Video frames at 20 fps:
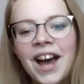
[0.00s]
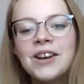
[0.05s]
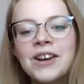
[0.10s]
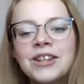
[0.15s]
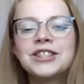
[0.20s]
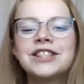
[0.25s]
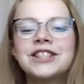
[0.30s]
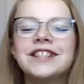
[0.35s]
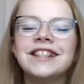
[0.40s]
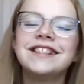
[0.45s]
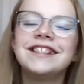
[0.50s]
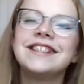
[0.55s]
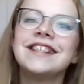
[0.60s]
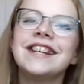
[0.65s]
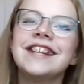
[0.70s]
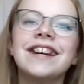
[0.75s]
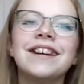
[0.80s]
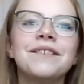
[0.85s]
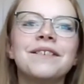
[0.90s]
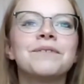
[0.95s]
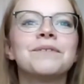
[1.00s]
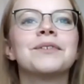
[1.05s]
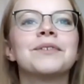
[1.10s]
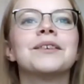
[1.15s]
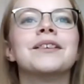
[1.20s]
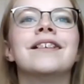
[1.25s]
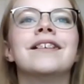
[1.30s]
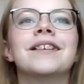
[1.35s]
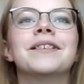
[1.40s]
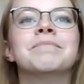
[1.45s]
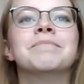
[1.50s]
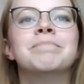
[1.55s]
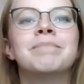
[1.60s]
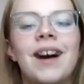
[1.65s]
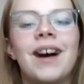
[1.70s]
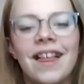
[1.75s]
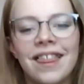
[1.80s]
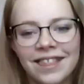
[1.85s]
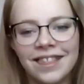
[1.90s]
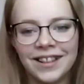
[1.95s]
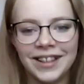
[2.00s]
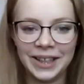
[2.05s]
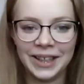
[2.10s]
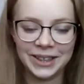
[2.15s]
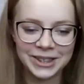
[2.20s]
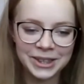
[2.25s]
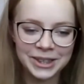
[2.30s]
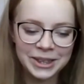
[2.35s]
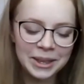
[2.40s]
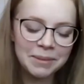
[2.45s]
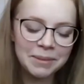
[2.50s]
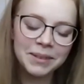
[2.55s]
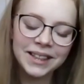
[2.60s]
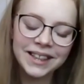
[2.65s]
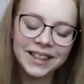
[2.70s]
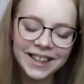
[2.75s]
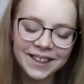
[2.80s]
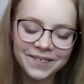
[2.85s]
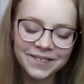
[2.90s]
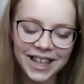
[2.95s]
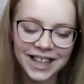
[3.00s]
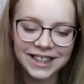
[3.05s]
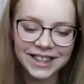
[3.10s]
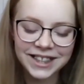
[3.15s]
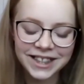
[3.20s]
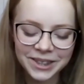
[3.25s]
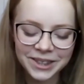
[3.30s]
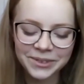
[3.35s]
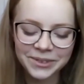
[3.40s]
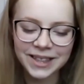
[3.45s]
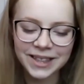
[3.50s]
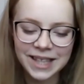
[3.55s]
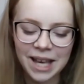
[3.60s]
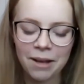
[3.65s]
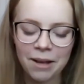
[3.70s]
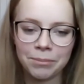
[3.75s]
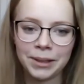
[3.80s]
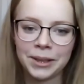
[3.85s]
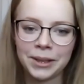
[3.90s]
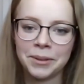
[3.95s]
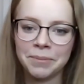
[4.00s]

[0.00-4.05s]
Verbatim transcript: she did it for her mother she believed that she was helping her